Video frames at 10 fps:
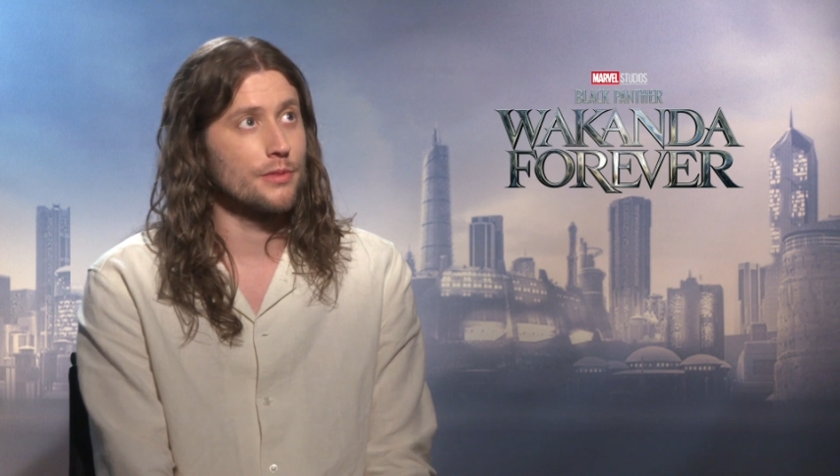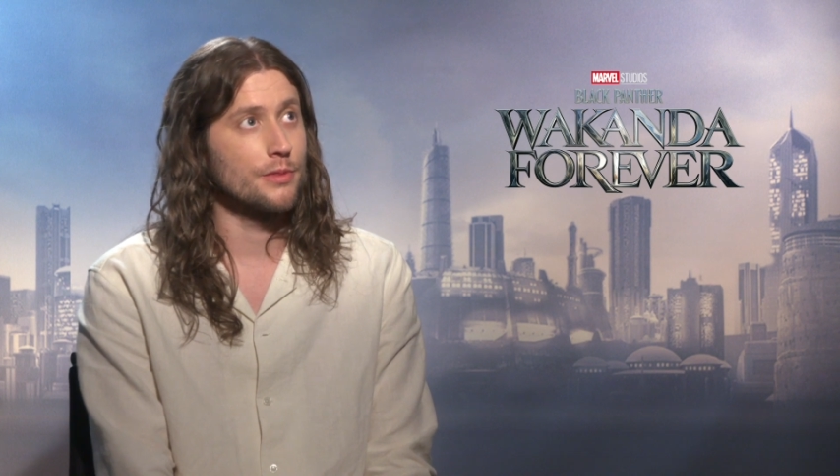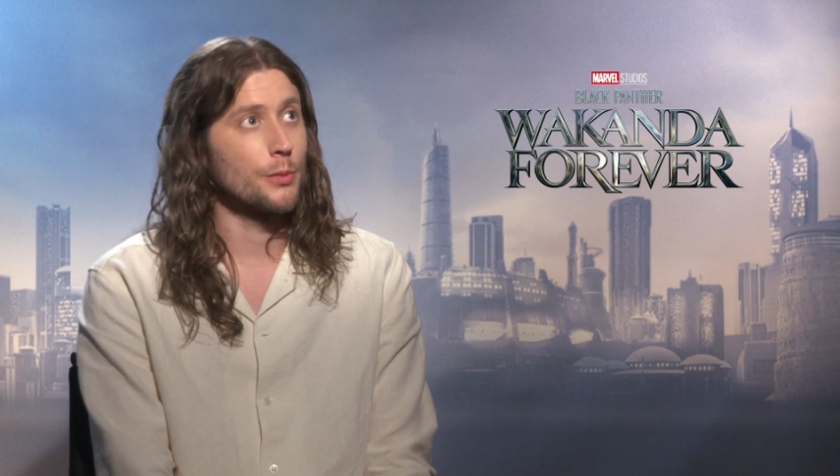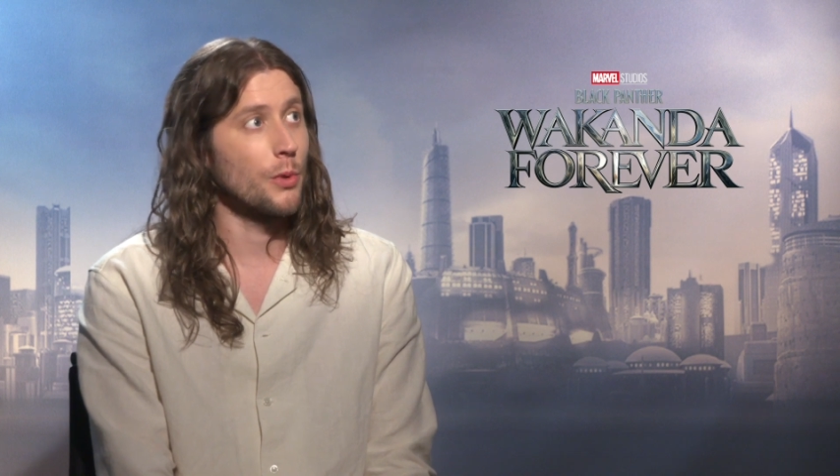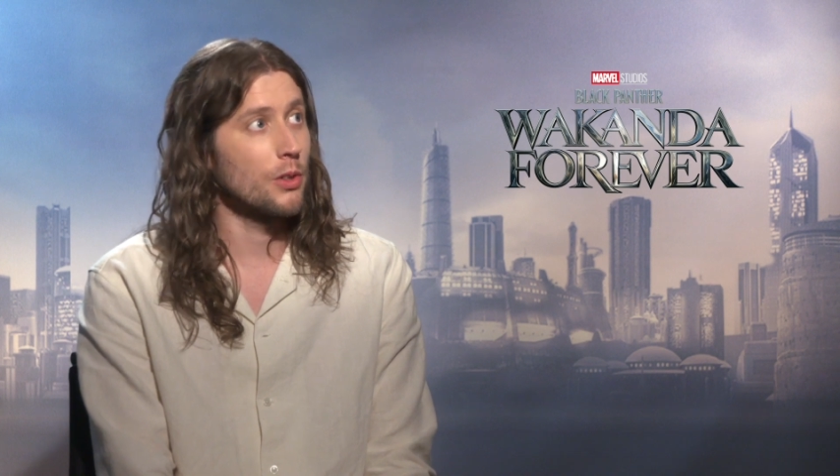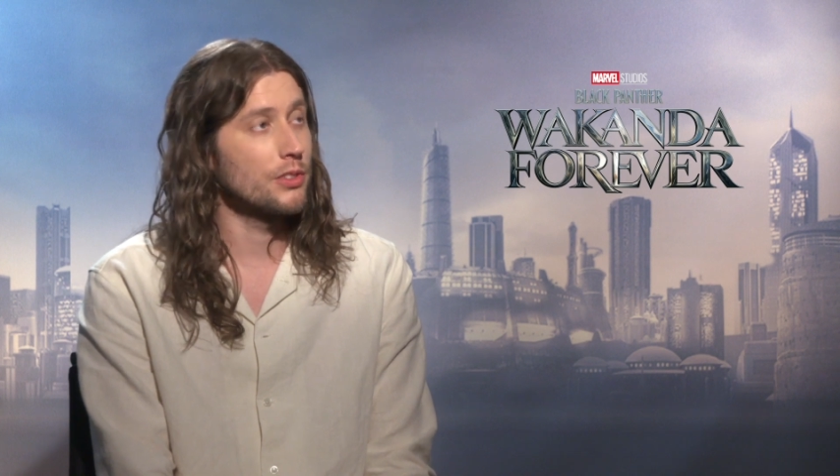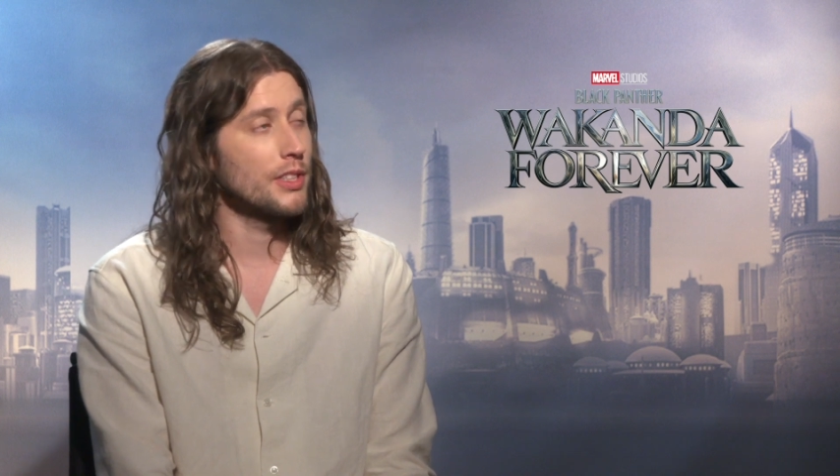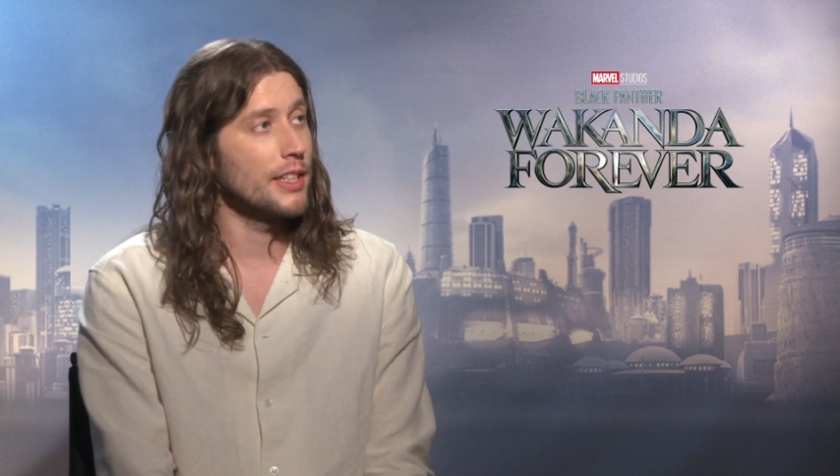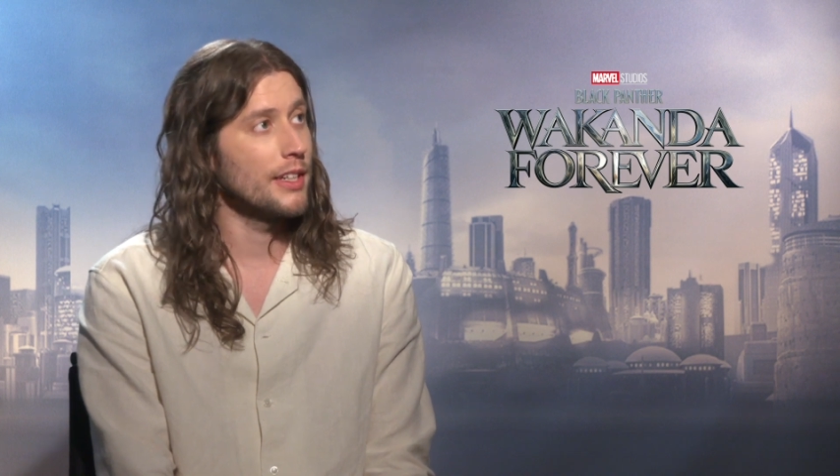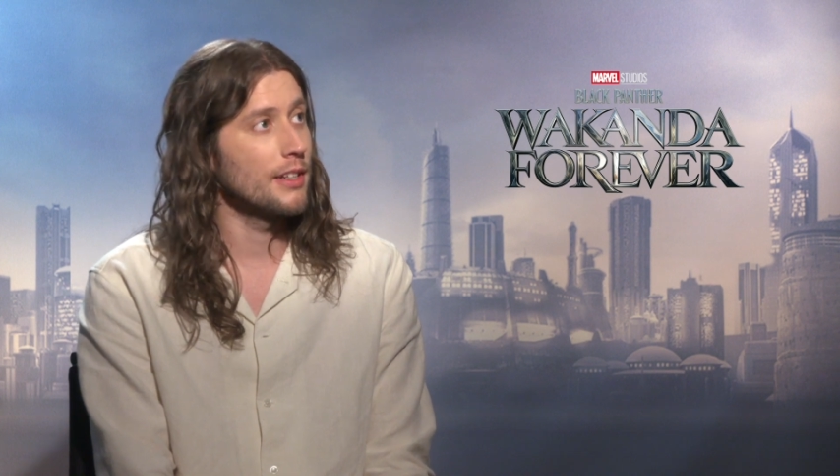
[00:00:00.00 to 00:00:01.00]
the world to
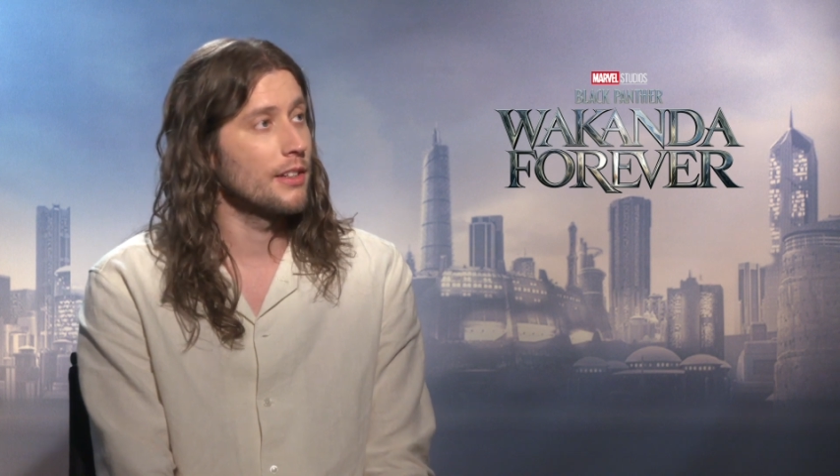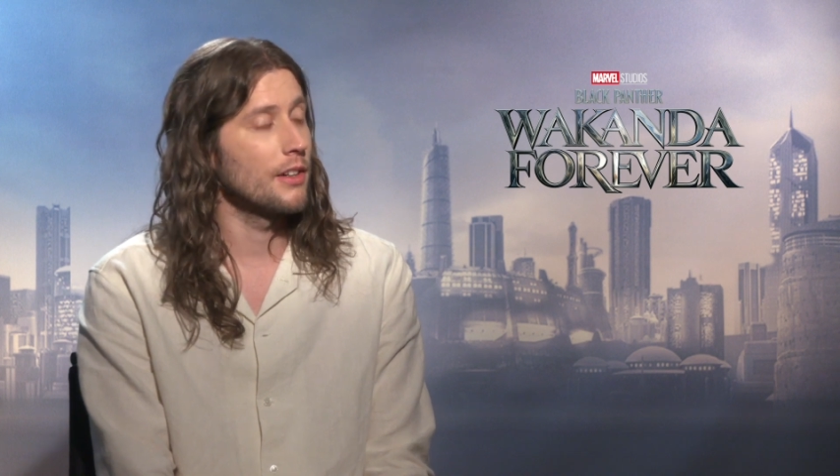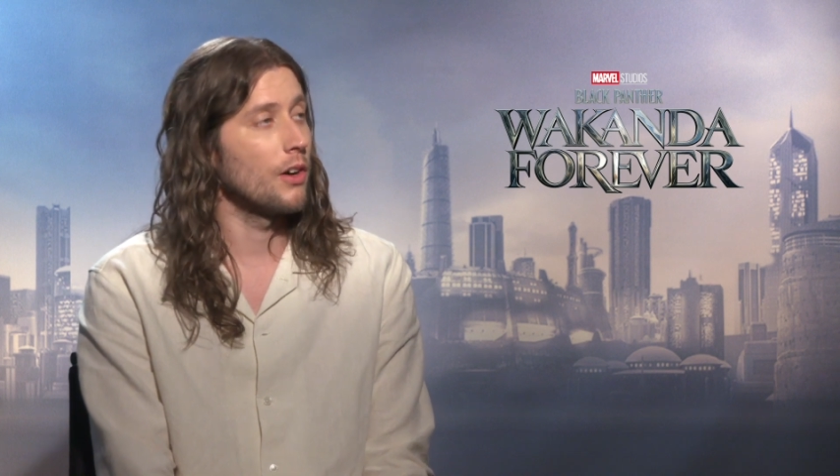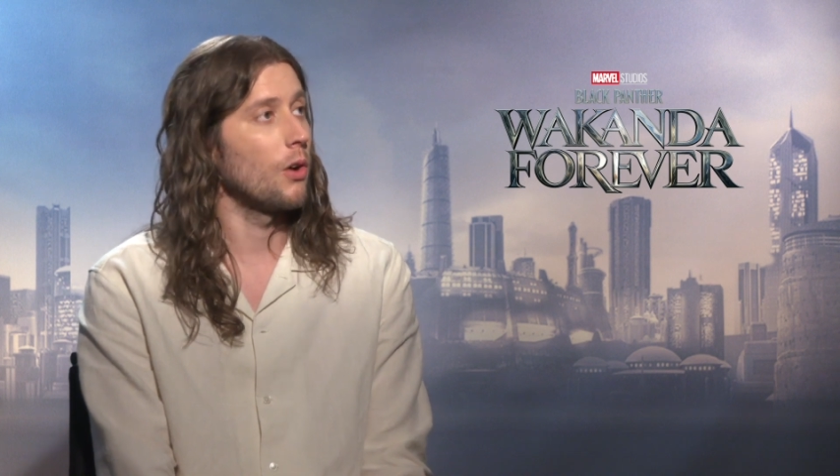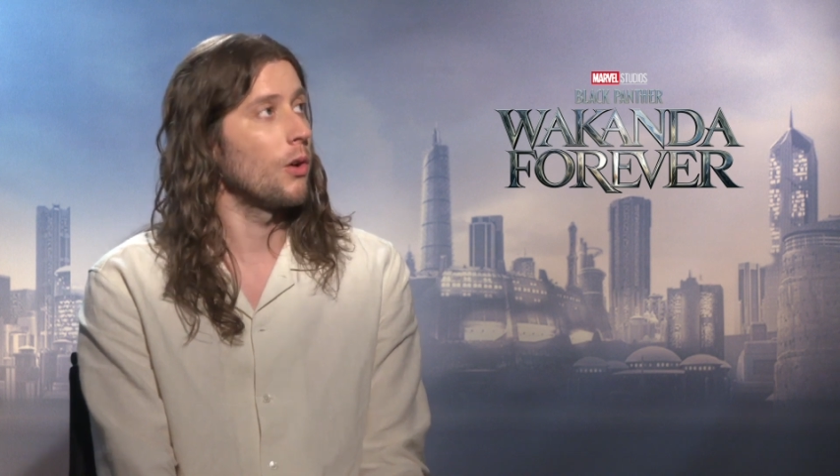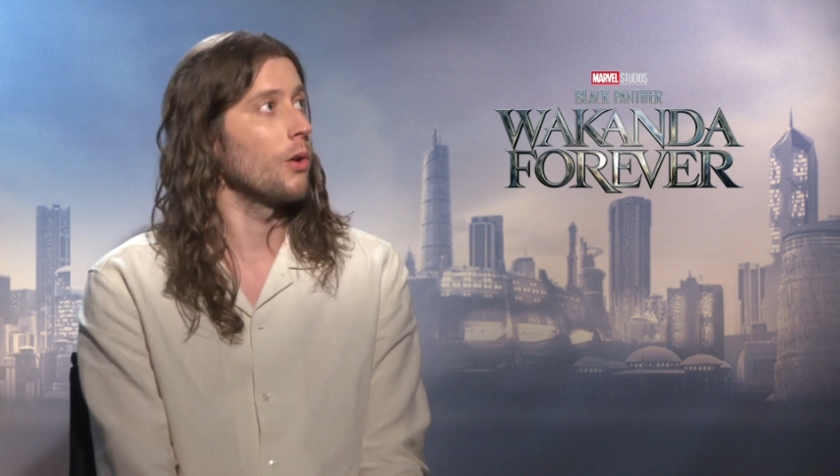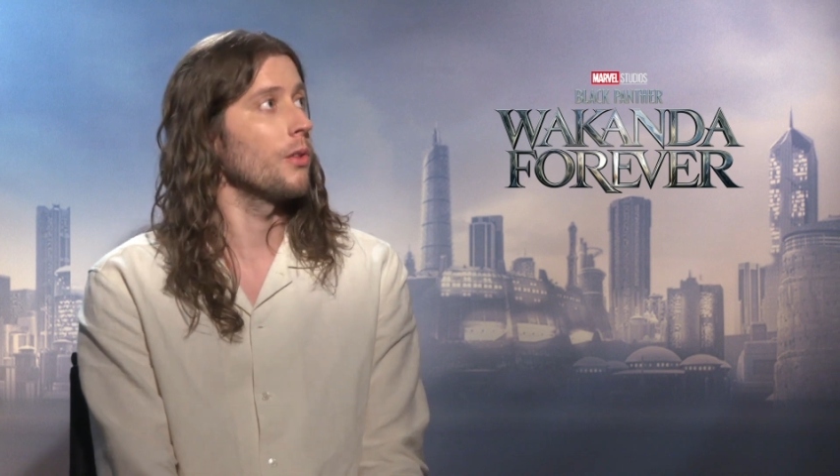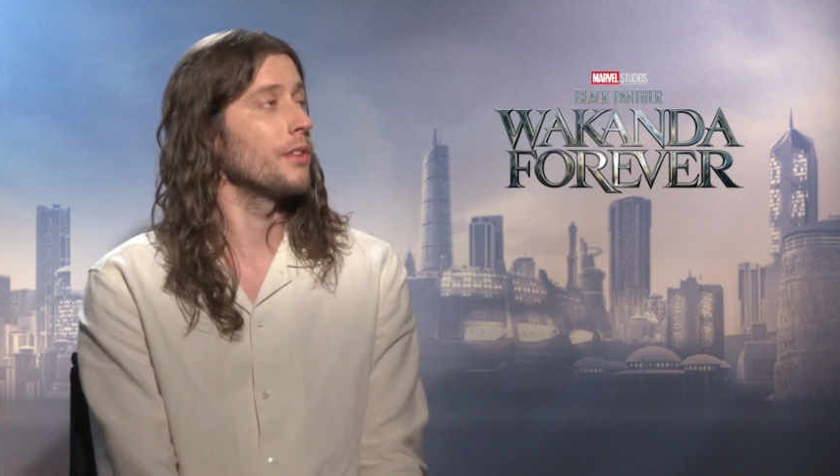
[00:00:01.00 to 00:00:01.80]
hear all